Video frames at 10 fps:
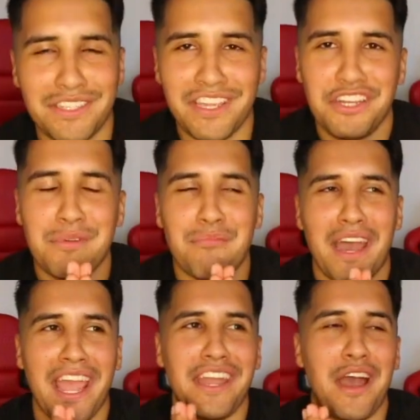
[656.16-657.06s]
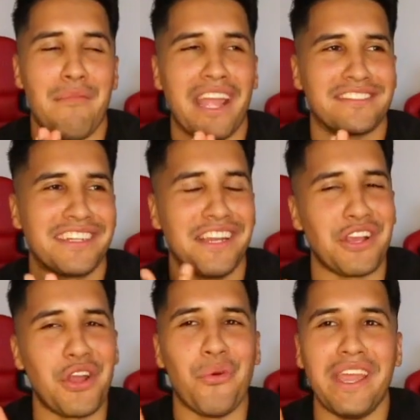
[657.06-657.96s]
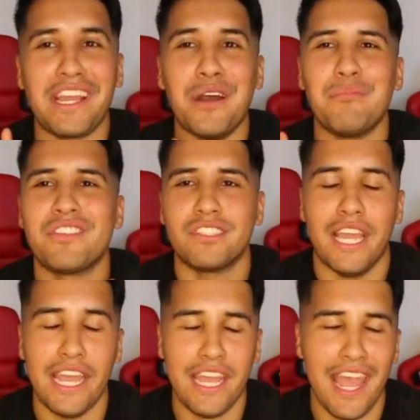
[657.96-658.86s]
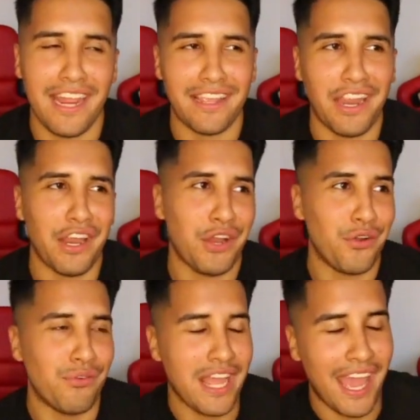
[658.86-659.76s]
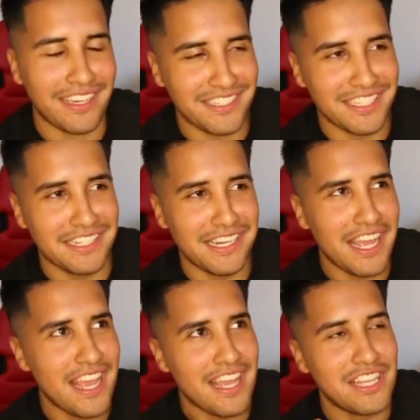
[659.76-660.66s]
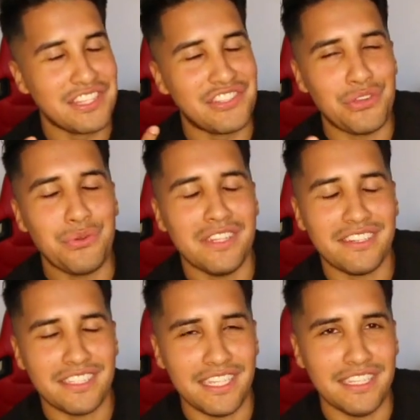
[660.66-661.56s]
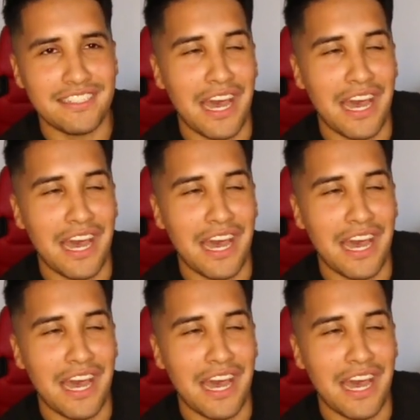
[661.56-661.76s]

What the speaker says: I changed my mind. I'm actually gonna go wake up Shay and get her reaction to the seats.